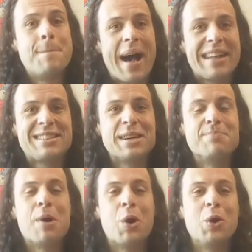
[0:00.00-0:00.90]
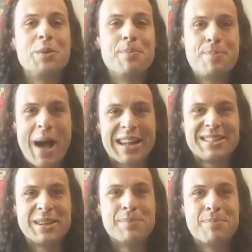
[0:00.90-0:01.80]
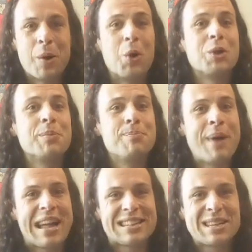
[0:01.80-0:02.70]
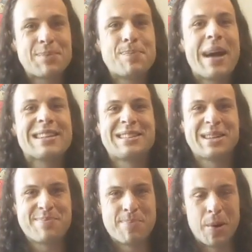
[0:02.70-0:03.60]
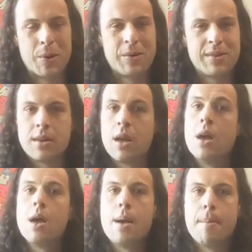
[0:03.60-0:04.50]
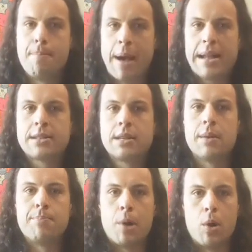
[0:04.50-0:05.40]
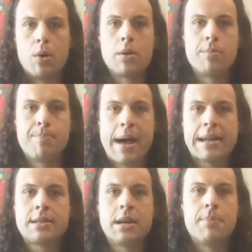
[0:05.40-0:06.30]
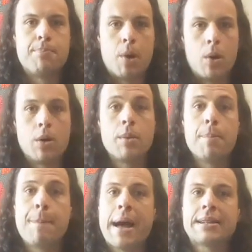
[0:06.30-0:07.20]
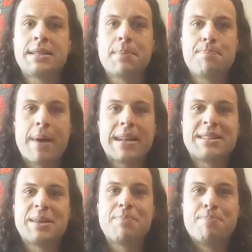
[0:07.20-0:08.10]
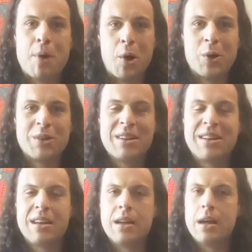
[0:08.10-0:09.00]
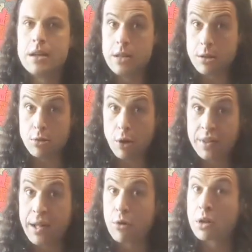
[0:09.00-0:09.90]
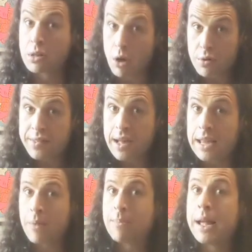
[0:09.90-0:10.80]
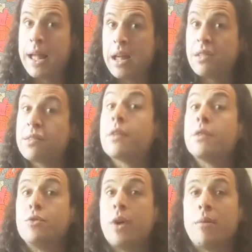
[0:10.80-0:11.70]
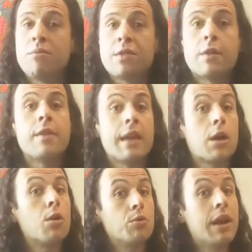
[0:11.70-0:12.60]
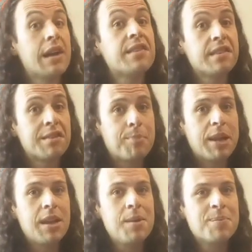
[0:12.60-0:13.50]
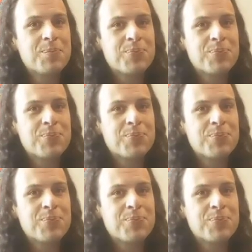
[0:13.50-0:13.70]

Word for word: Patter pon, patter pon, patter patter pon, patter pon, patter pon, patter patter pon. Did you notice how close I kept my hands to the drum so that they could go nice and speedy?